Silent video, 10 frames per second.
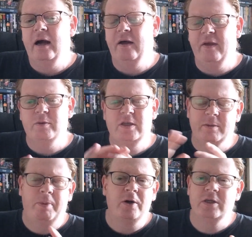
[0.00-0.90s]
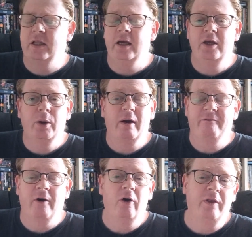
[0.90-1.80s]
there was supposedly a
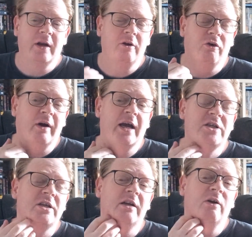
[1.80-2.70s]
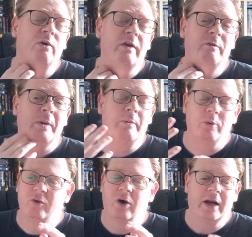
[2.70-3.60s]
UFO that had crashed and all these people
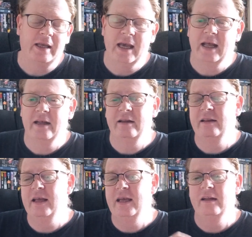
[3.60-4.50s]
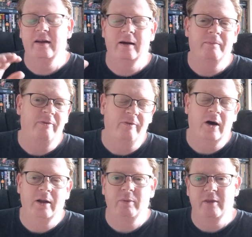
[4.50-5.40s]
were trying to get it, and he ended up
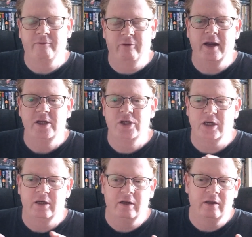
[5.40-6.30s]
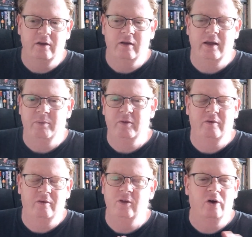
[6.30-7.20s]
fighting with the French, and it
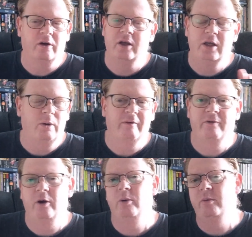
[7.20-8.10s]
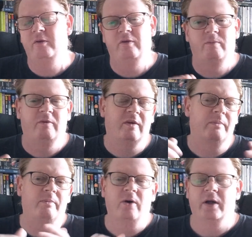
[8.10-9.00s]
was not a UFO, it was
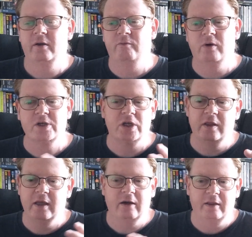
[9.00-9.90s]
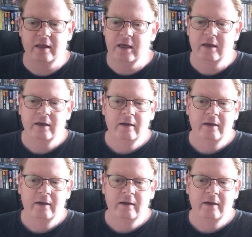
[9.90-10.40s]
some kind of Russian thing, I think.